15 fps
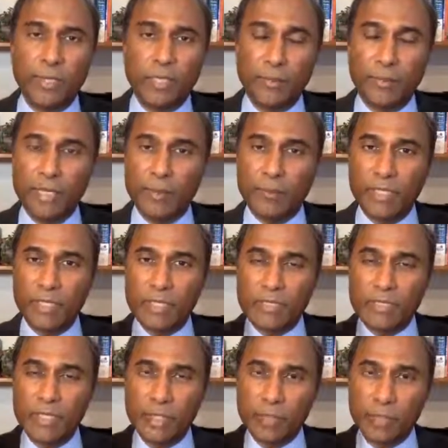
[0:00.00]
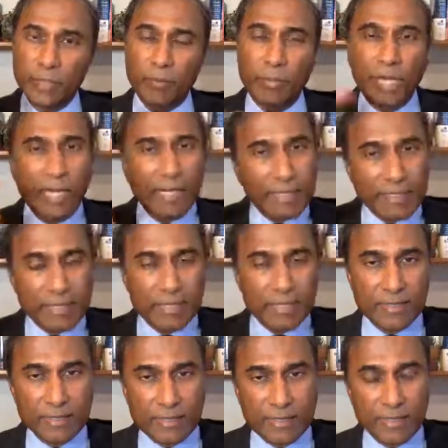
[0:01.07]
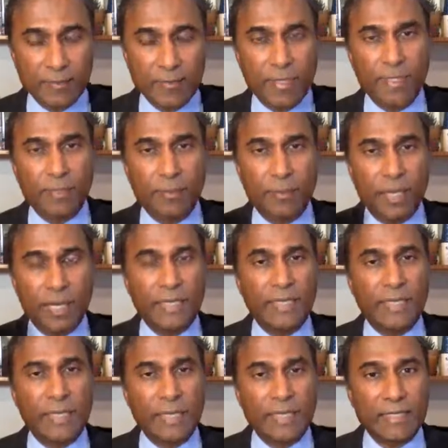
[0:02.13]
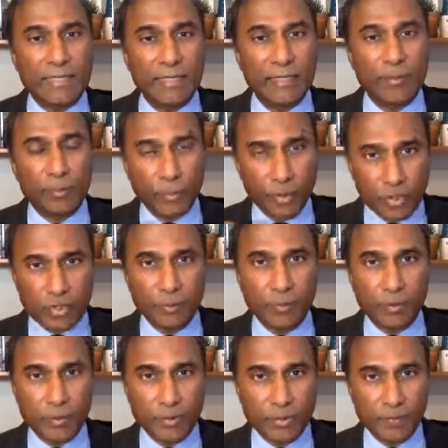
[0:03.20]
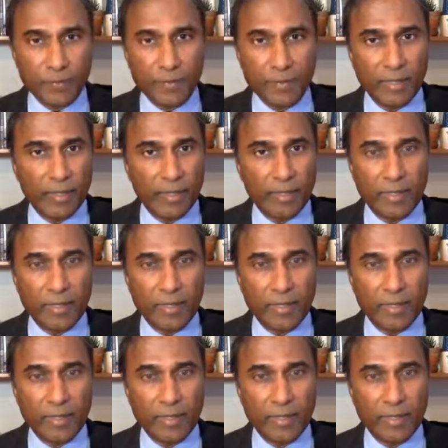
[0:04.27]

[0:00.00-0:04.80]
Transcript: But the bottom line is, your body is a system, and the body has principles.